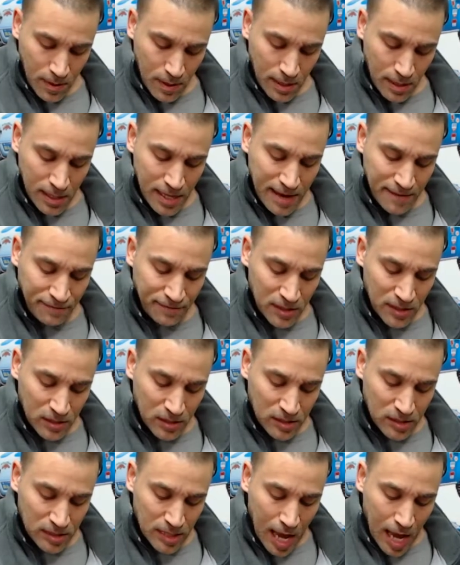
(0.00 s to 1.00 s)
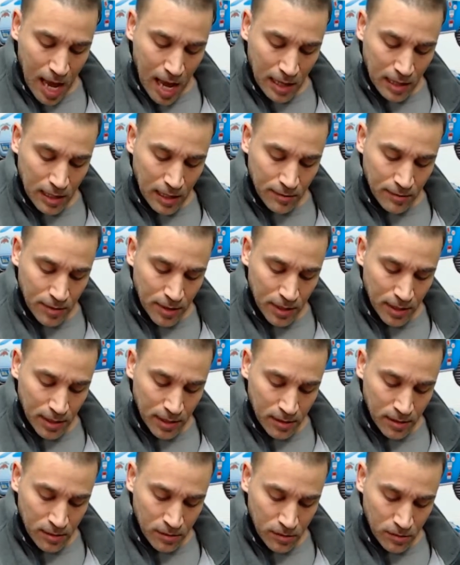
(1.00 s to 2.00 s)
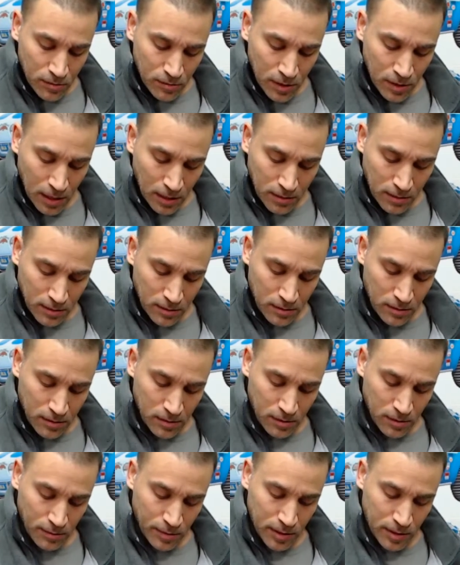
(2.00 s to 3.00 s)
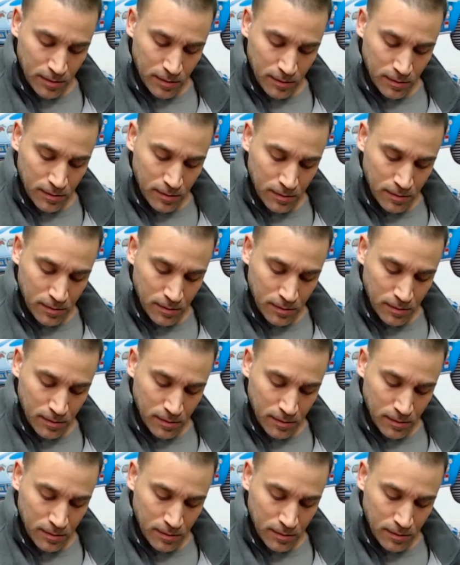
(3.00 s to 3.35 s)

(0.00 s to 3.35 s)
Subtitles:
left it stock. I really didn't do nothing to it.